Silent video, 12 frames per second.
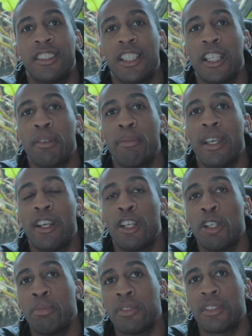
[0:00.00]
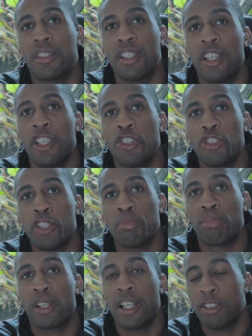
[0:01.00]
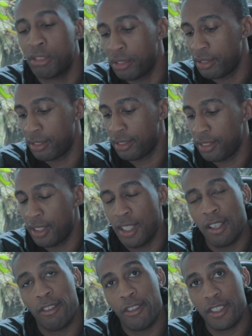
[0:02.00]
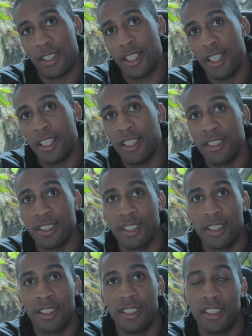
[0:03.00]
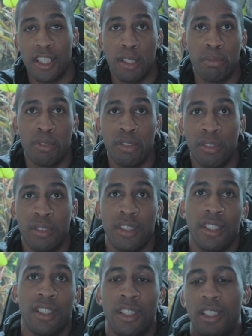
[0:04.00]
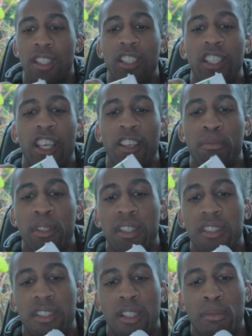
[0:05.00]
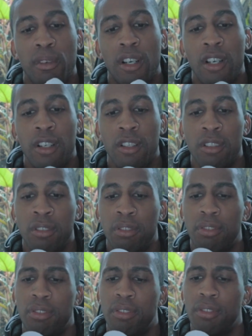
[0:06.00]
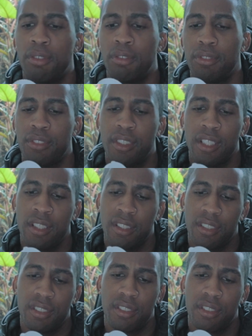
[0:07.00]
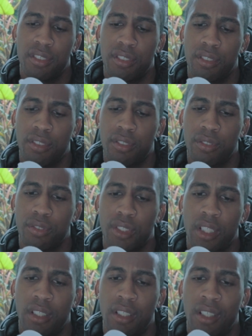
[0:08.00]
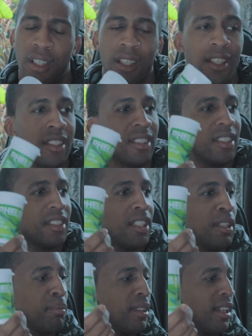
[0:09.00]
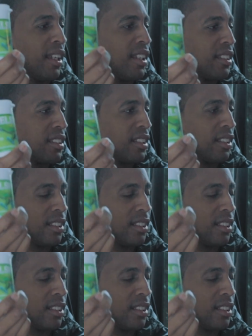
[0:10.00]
Tankman Herps, Idris Brown. Visited his table. He gave me some of this. It's the same thing as